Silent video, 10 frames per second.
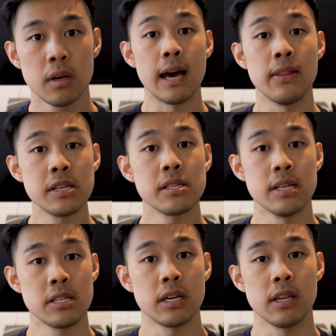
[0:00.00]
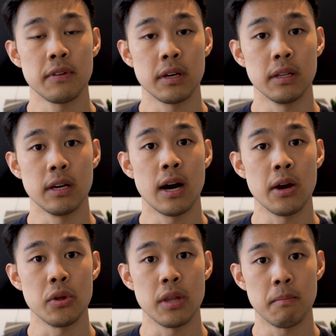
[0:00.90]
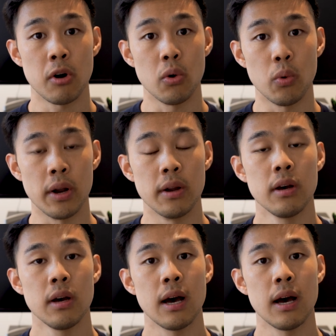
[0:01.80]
And this is significantly higher than Part 1.